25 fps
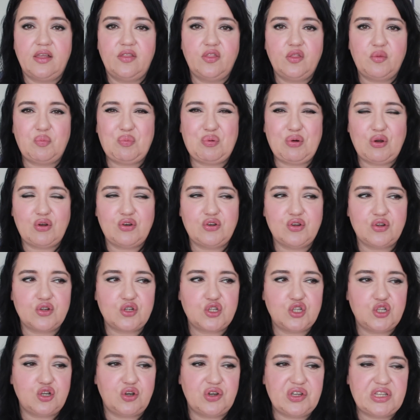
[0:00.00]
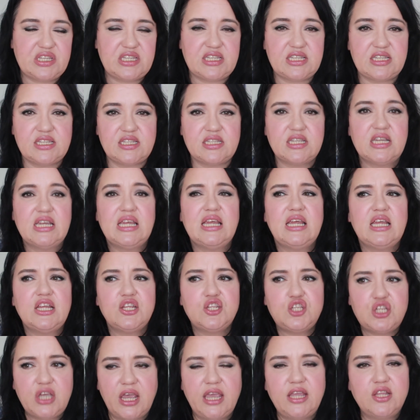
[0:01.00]
and the product choices
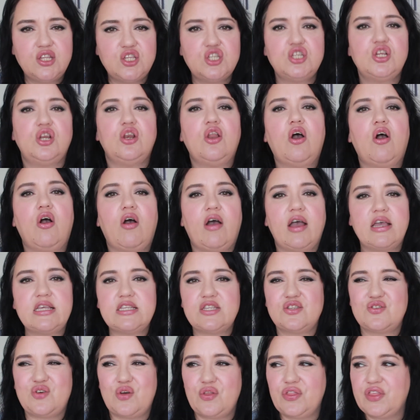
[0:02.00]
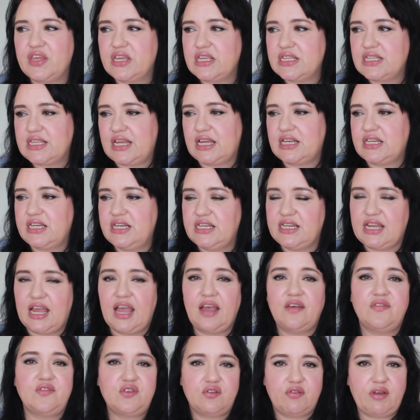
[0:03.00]
change a lot. I saw things added
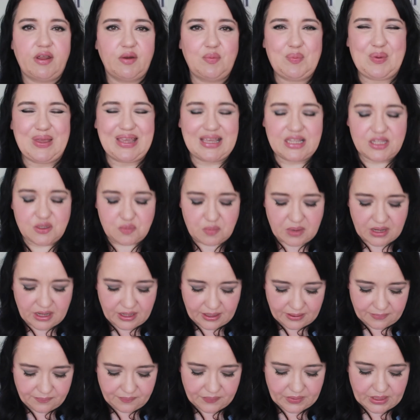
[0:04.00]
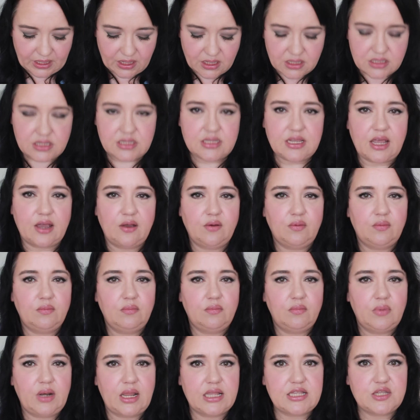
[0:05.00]
after I picked mine. So
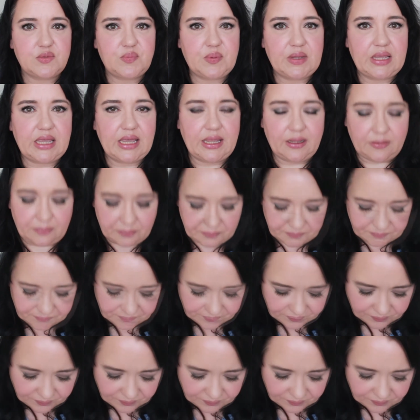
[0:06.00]
let's begin.